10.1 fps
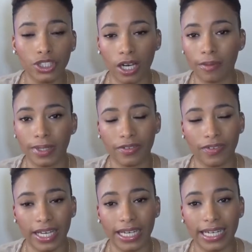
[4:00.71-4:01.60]
Sean
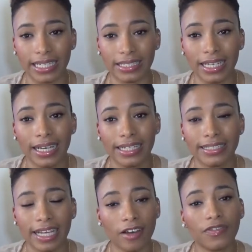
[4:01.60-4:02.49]
McVay is
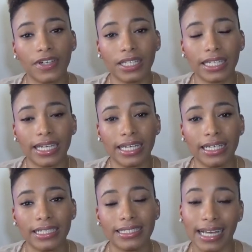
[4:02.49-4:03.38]

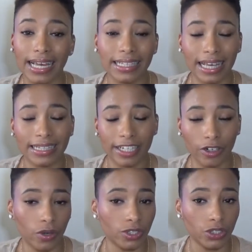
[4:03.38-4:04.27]
definitely saying that
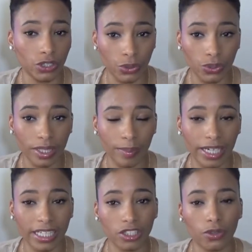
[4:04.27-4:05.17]
they're going to use him and
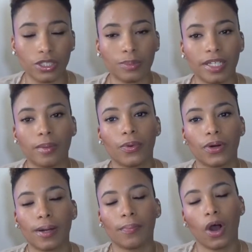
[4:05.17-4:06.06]
he's going to be an
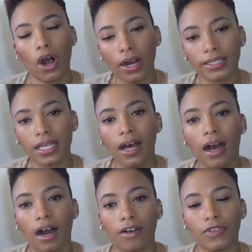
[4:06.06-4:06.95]
important part
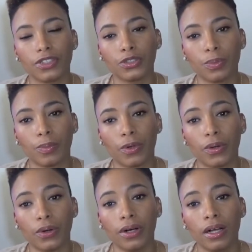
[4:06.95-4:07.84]
of the Super
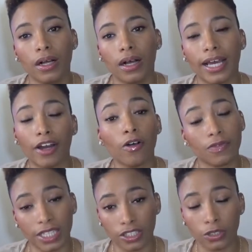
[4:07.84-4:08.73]
Bowl and
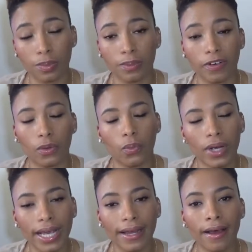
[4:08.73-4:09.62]
hopefully a Super Bowl
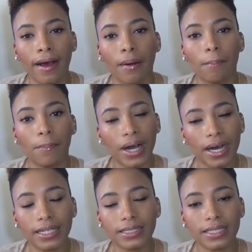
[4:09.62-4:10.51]
win.
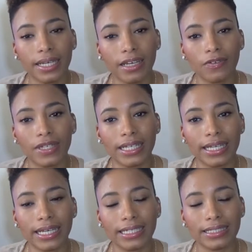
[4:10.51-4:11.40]
But if
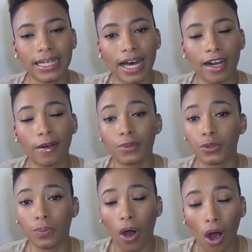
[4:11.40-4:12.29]
he is not up
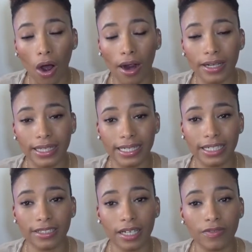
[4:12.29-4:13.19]
to par, then
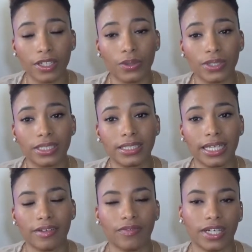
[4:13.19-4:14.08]
they're definitely going to
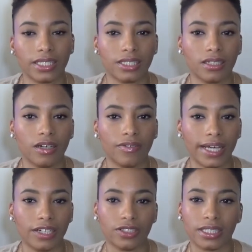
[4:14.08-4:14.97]
take advantage of
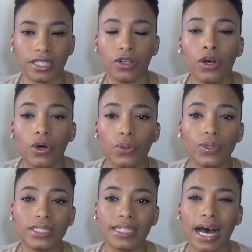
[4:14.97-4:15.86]
Anderson,
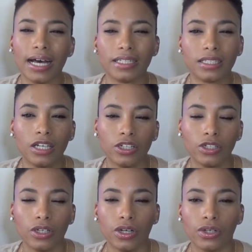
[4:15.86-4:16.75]
who is not
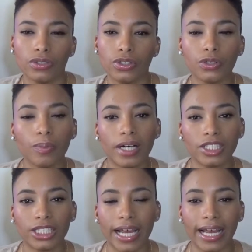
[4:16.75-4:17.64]
too
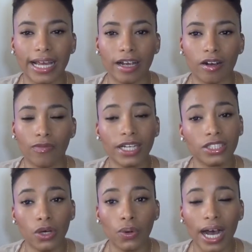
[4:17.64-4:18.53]
much a red
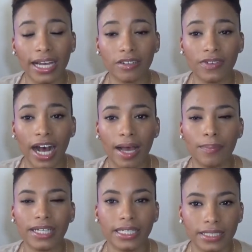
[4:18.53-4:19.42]
zone kind of guy,
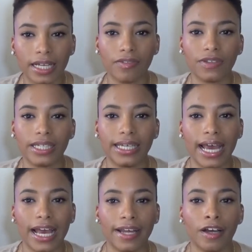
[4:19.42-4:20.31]
but he definitely
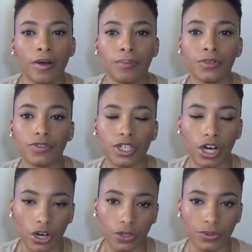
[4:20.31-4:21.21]
can move the
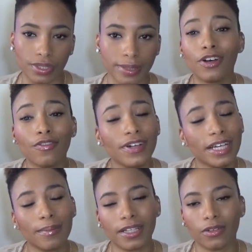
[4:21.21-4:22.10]
cones. Don't
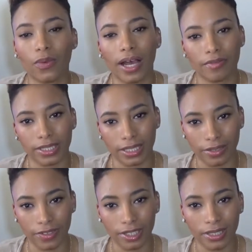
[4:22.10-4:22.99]
forget about the wide
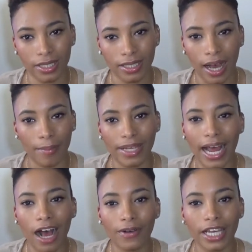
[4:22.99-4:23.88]
receivers. I mean,
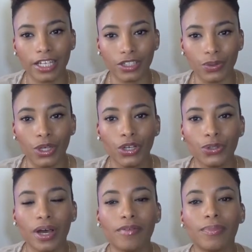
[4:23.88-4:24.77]
how can you?
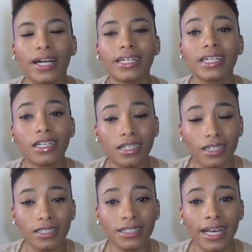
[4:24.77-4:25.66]
You have Brandon
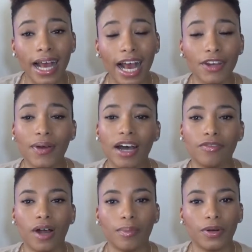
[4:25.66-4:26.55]
Cooks and you
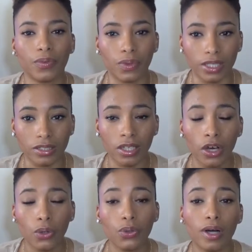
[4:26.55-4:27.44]
have Robert Woods,
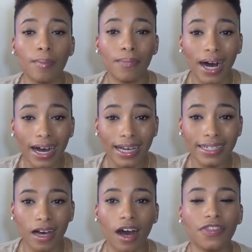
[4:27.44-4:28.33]
who
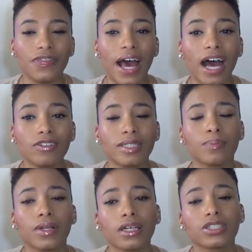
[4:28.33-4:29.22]
combined
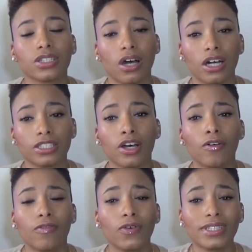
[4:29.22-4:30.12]
1,000+ yards
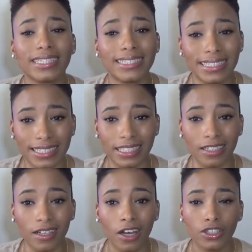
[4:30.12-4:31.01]
for the
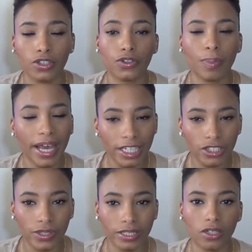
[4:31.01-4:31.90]
season. So the
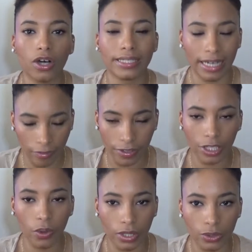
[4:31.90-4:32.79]
Patriots are
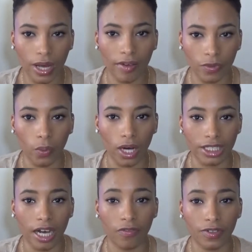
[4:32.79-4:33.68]
definitely going to have to
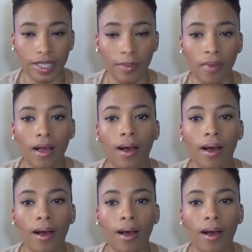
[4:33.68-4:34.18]
watch out for them.